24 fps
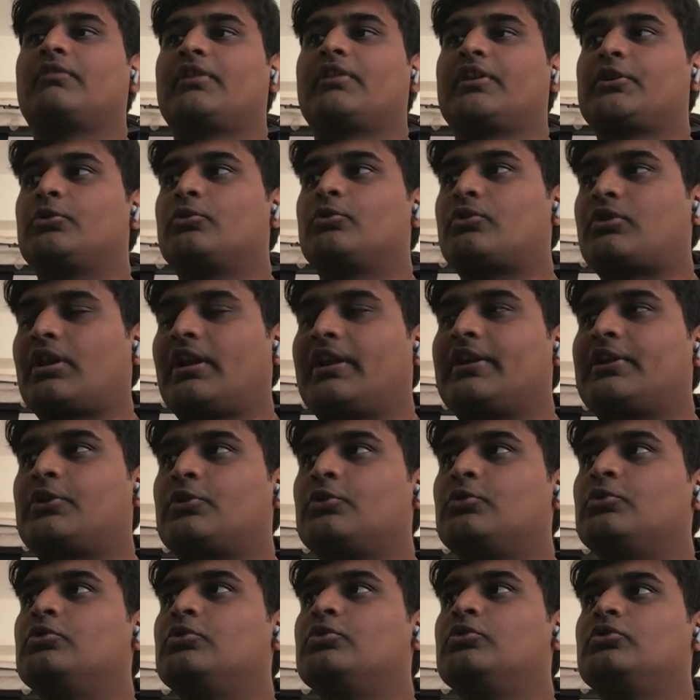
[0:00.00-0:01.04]
where you try
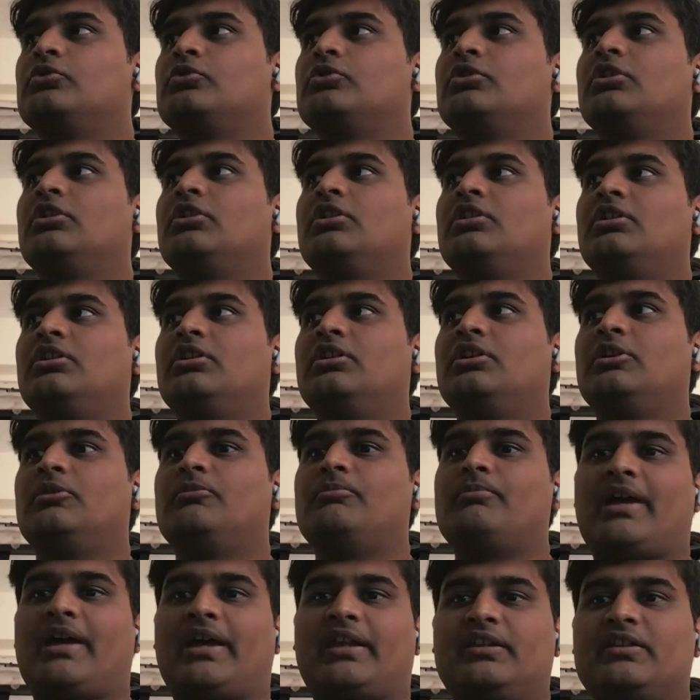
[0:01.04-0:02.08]
to
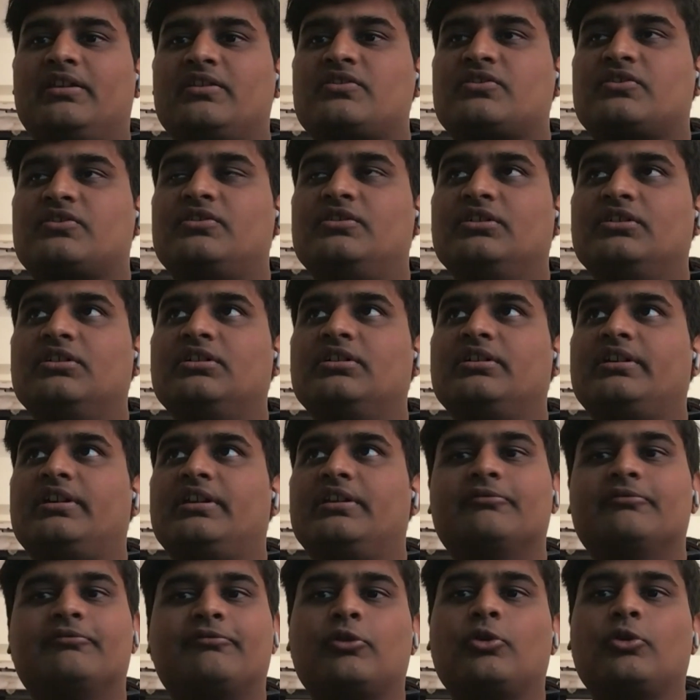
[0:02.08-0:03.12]
manage the
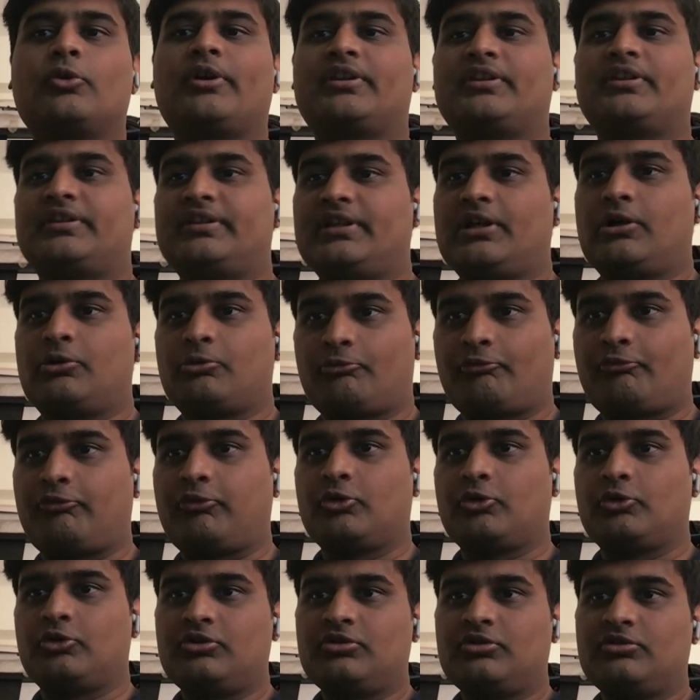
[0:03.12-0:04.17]
inflow and the
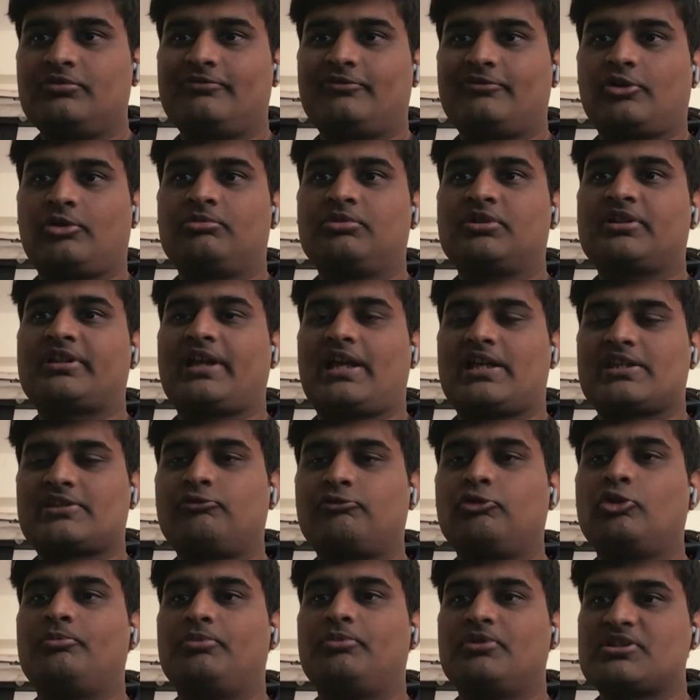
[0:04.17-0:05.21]
outflow from a
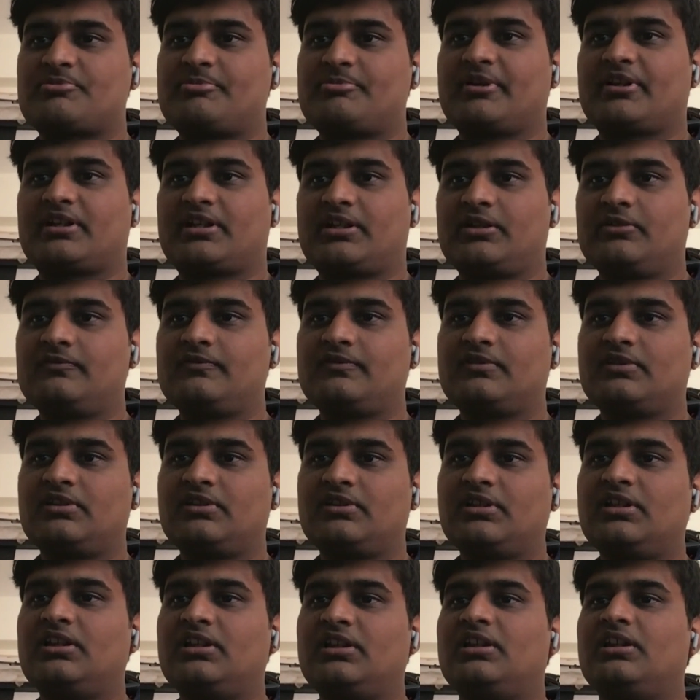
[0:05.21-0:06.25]
cash flow perspective.
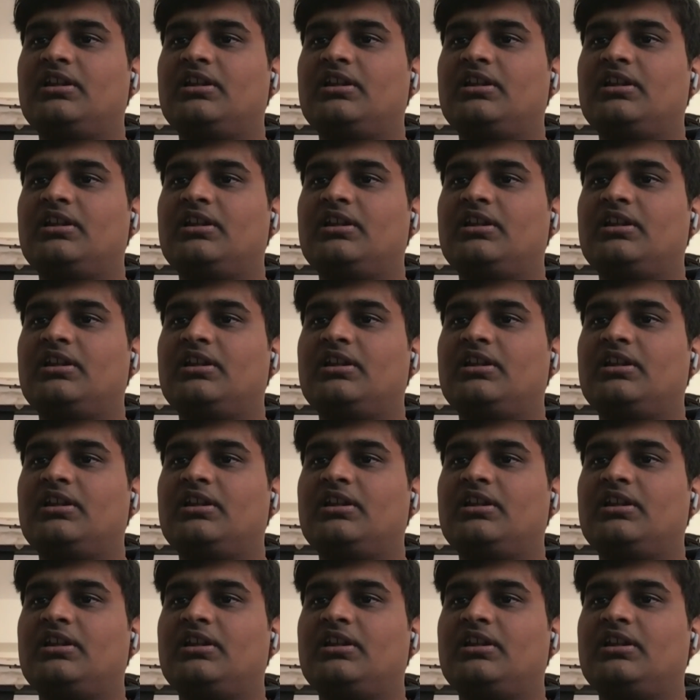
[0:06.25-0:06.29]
